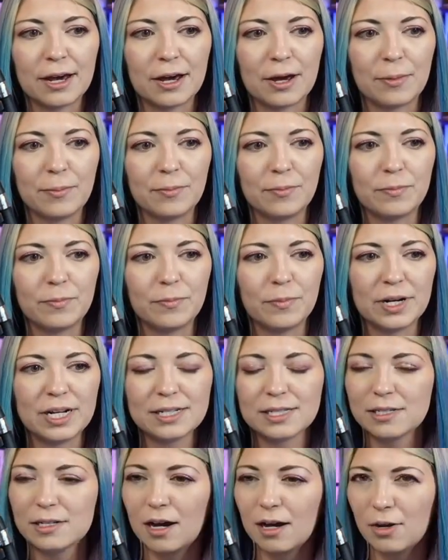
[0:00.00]
Um,
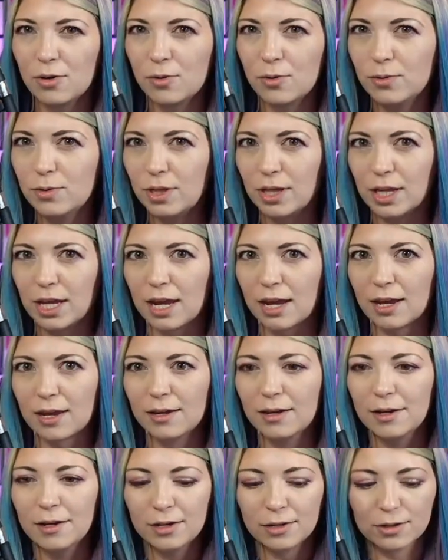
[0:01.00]
but it's not
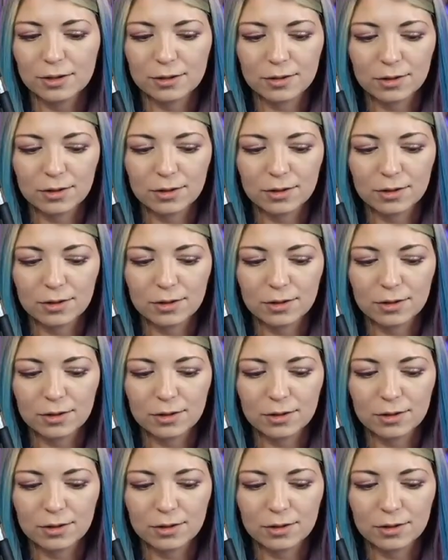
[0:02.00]
only